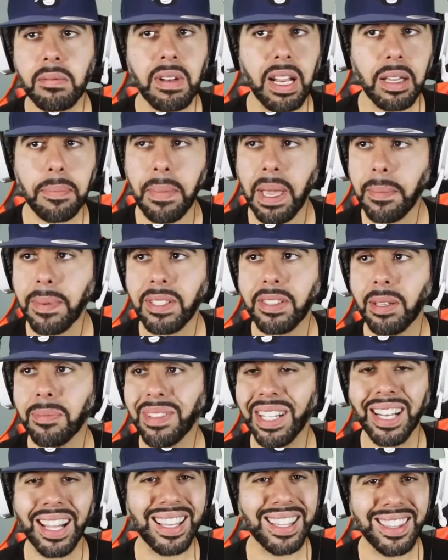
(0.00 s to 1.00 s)
Like maybe
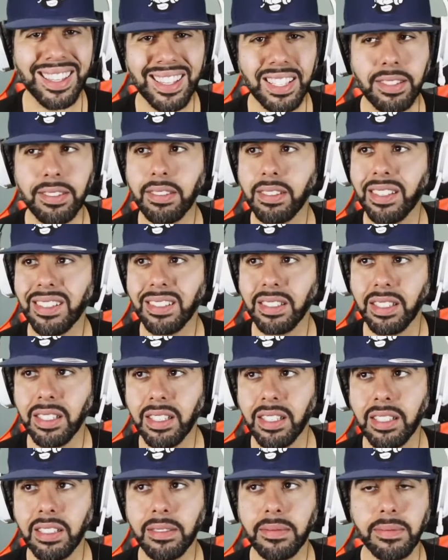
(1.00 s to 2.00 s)
something like this is
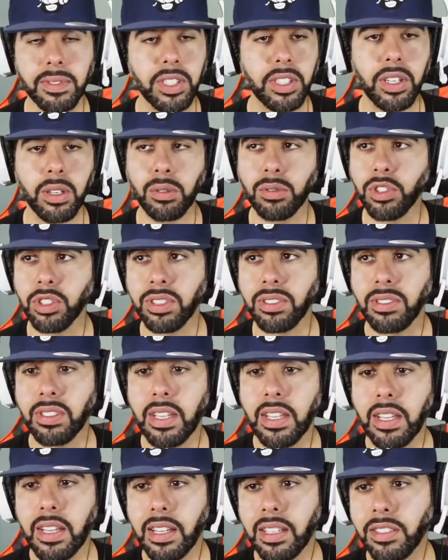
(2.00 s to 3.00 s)
good. You know,
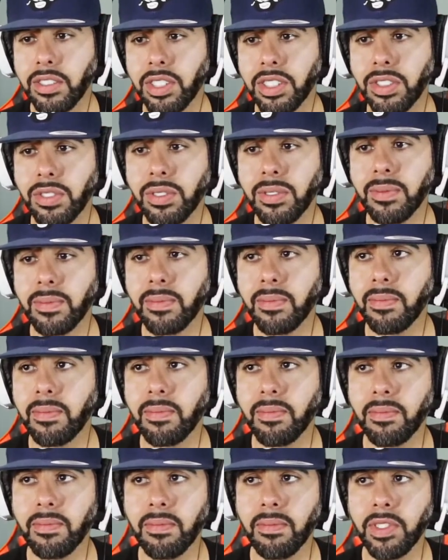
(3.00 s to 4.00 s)
just
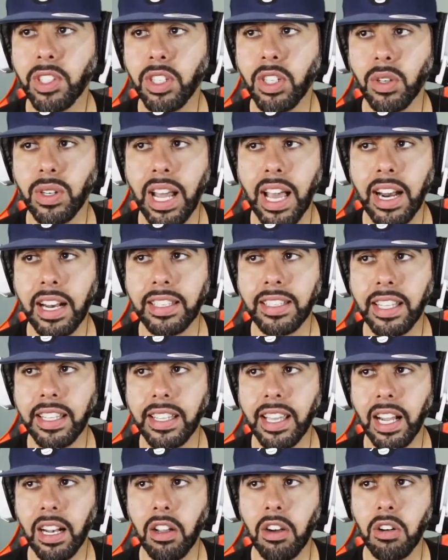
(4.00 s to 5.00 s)
you know, not at the
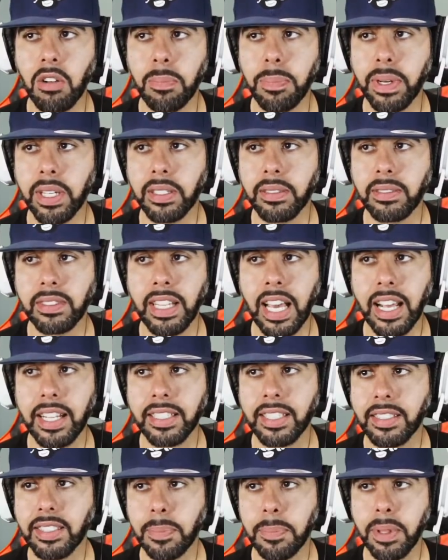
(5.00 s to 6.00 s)
yellow, but not
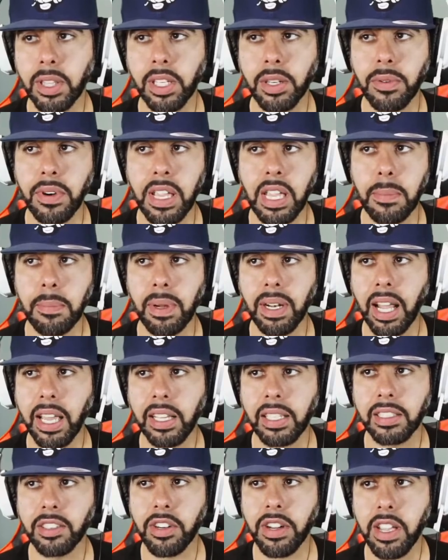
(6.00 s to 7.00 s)
at the tip of the green, but
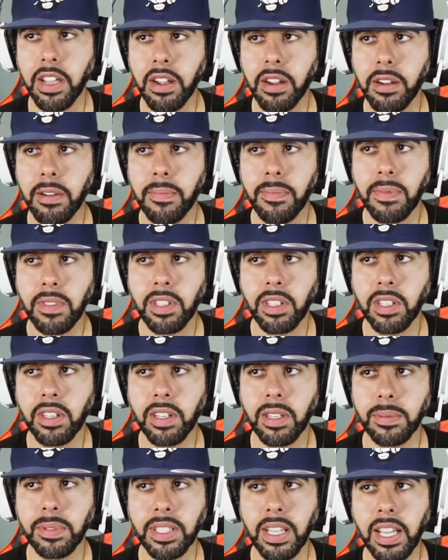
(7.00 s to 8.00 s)
like under here. You know
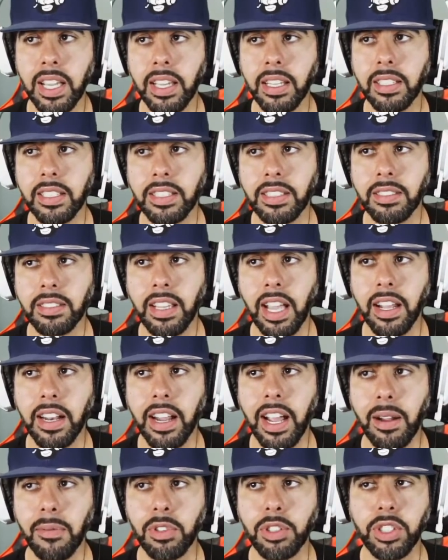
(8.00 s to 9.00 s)
what I'm saying? It's kind
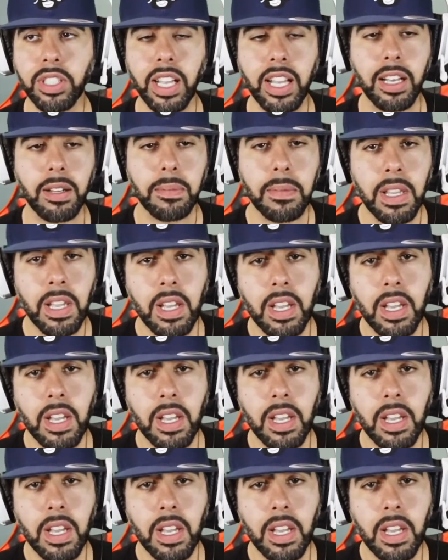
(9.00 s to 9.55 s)
of averaging out.